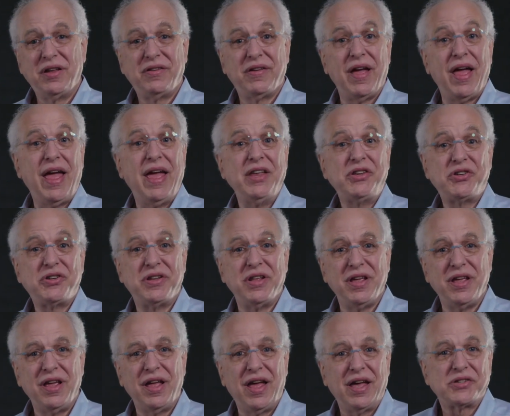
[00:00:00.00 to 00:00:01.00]
to
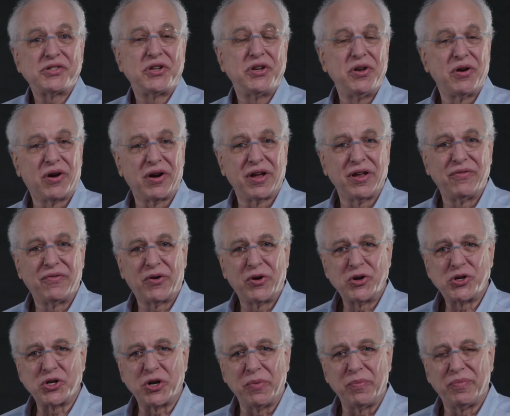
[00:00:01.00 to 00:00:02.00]
HD SDR
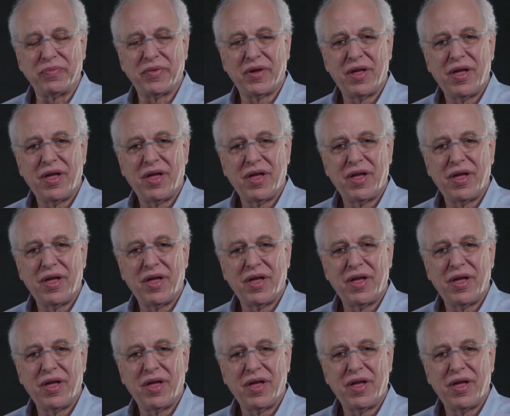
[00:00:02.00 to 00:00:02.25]
conversion.